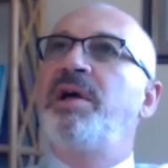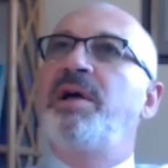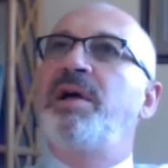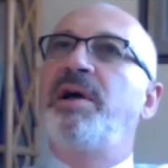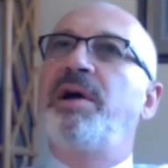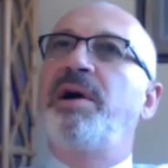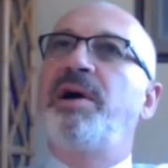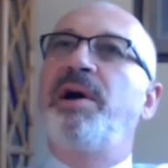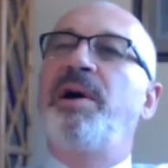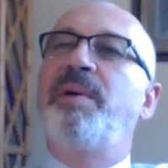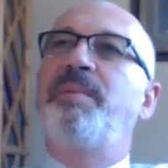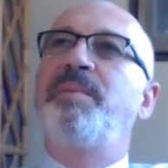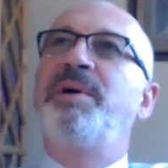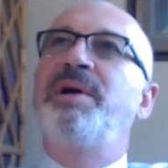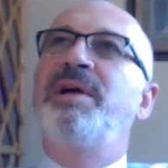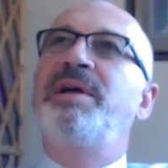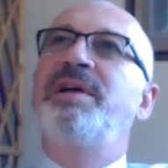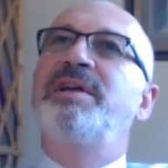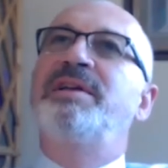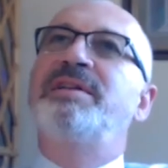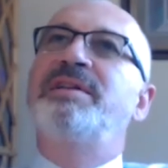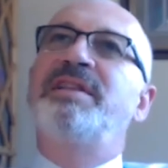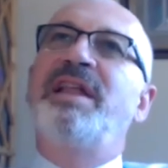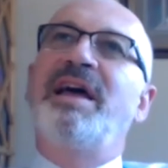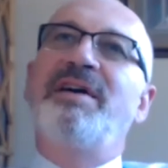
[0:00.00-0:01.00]
Um,
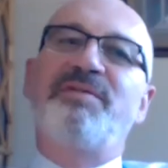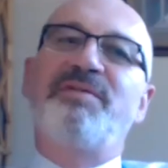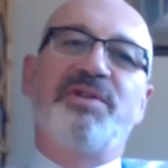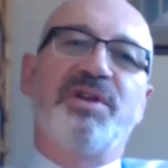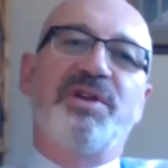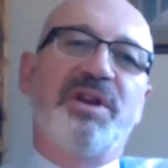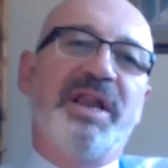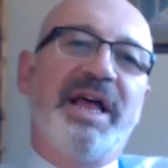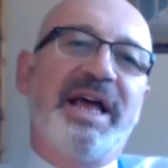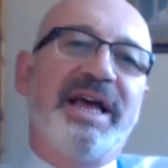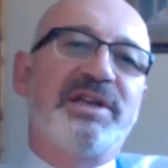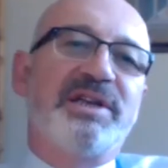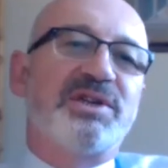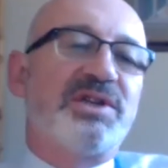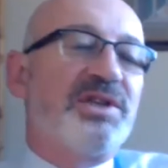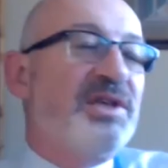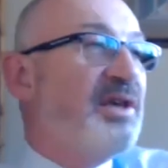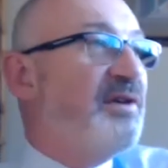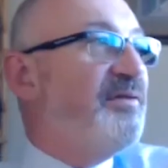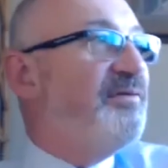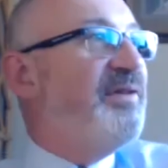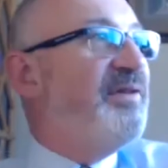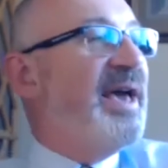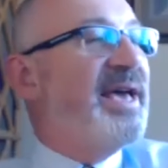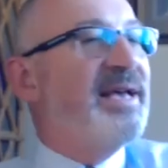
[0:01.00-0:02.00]
nevertheless, the
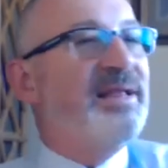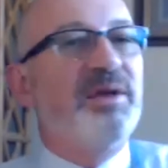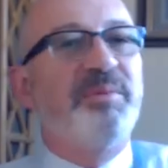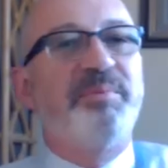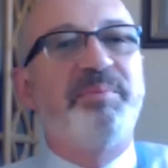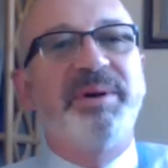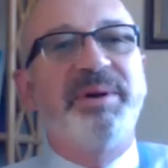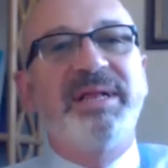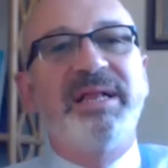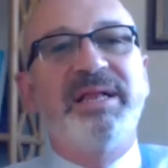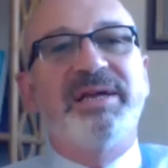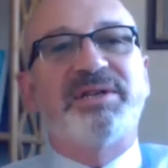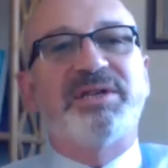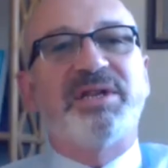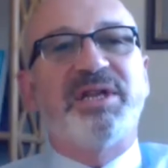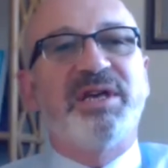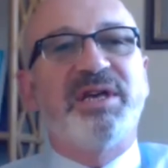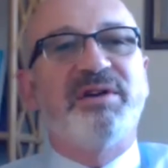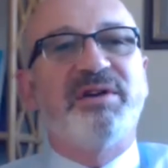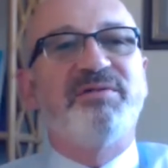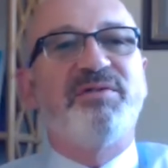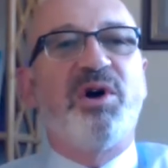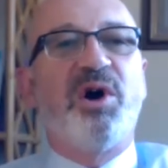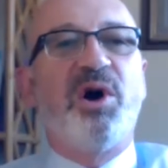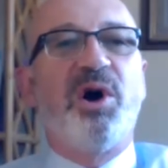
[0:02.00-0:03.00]
availability
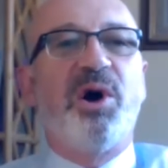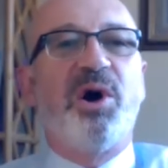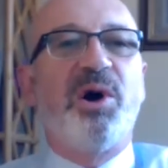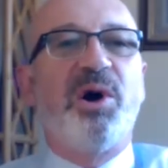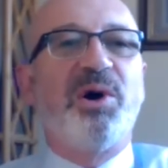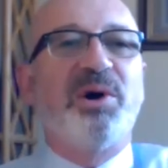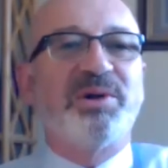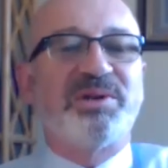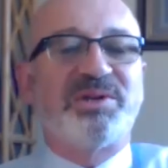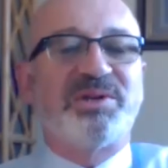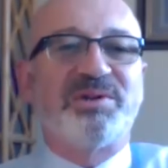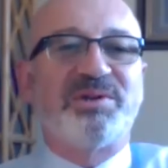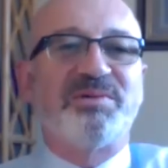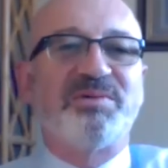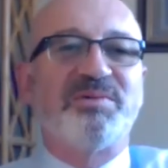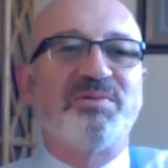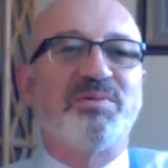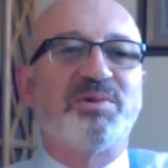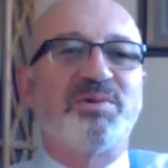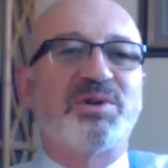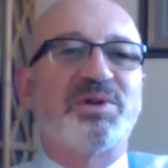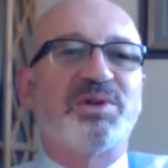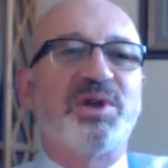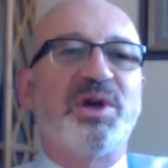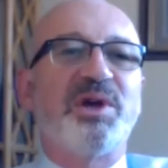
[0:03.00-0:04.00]
of art
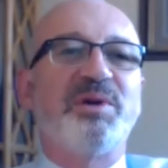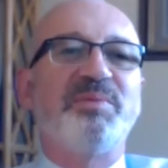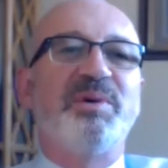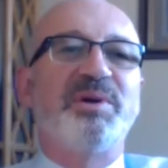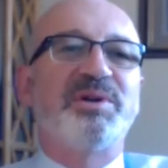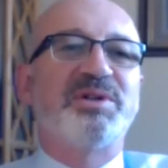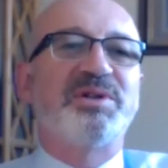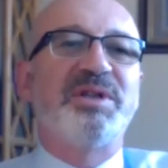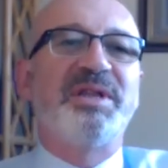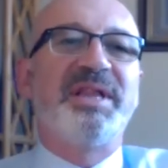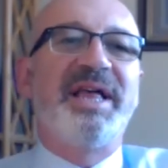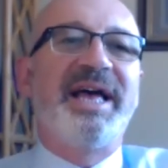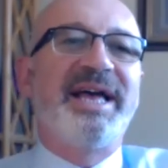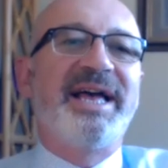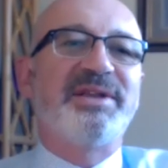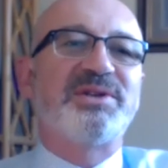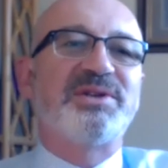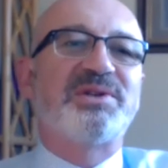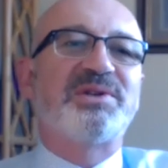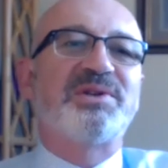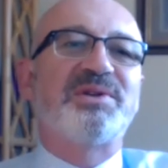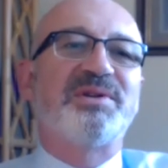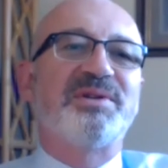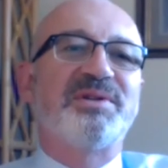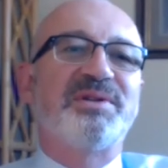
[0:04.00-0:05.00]
was so much
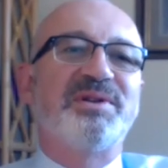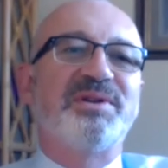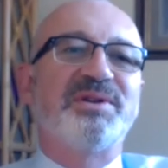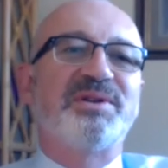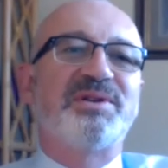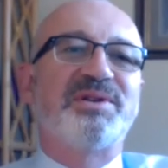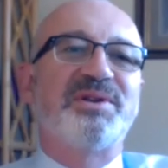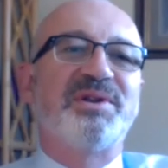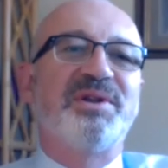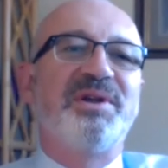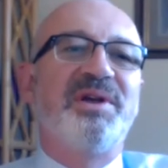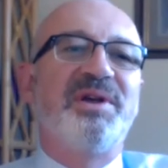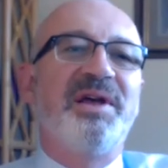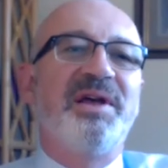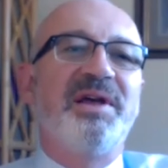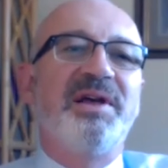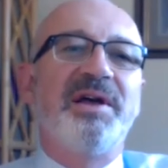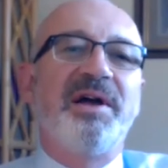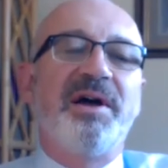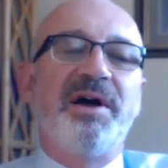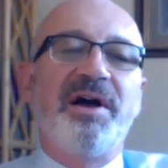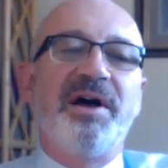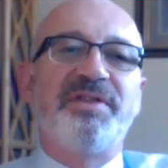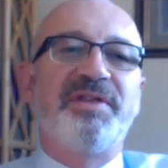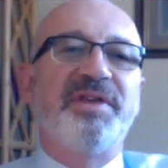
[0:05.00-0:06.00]
less that
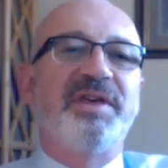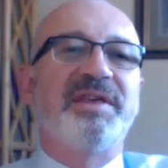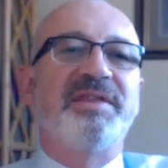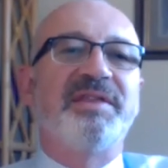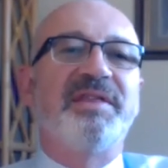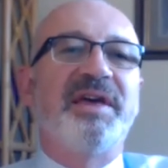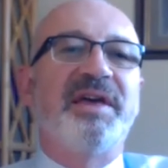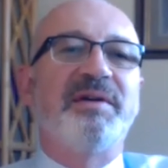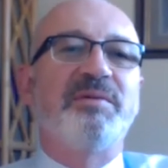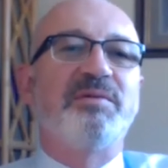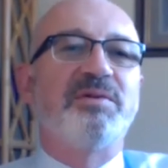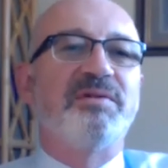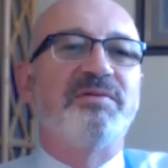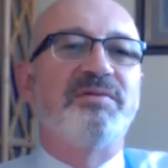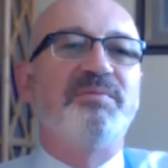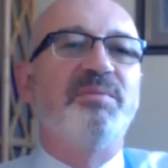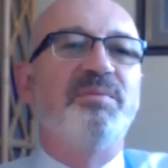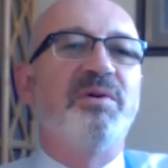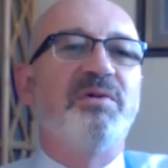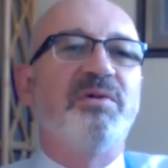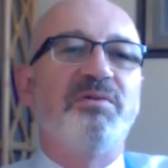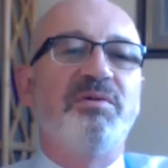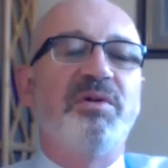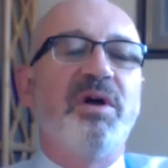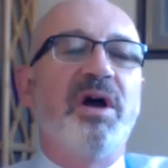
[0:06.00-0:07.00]
I think they would
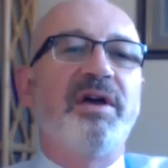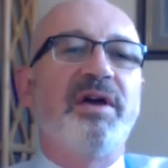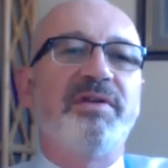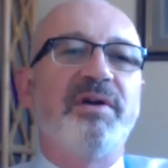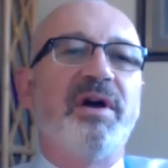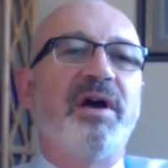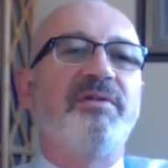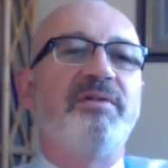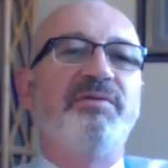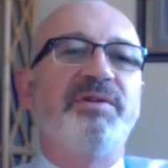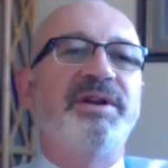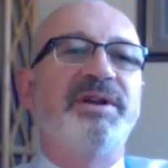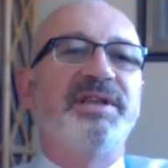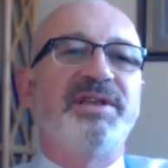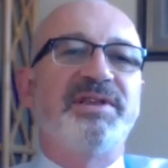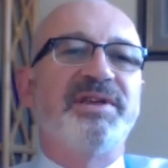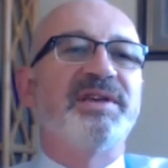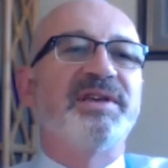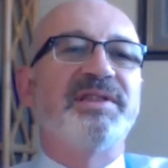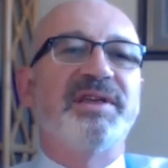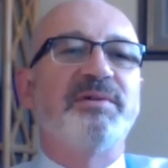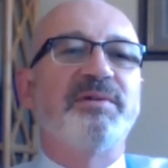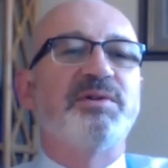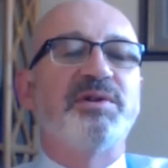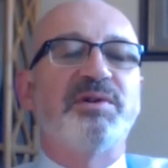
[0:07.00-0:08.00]
have. I, I really
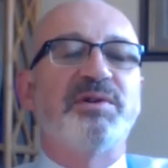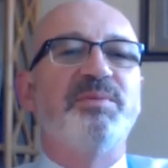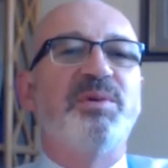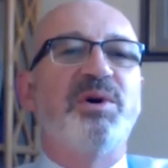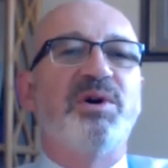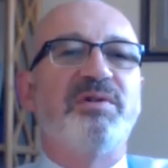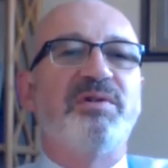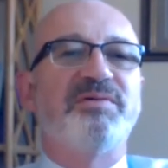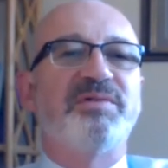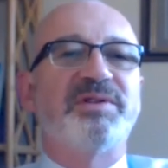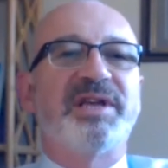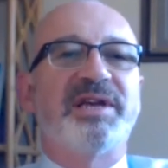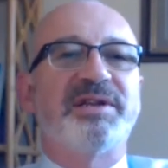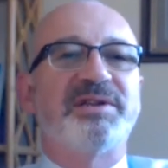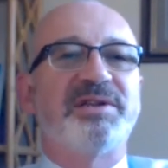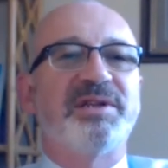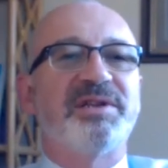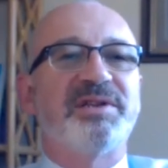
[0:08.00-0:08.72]
think they would have marvelled at it.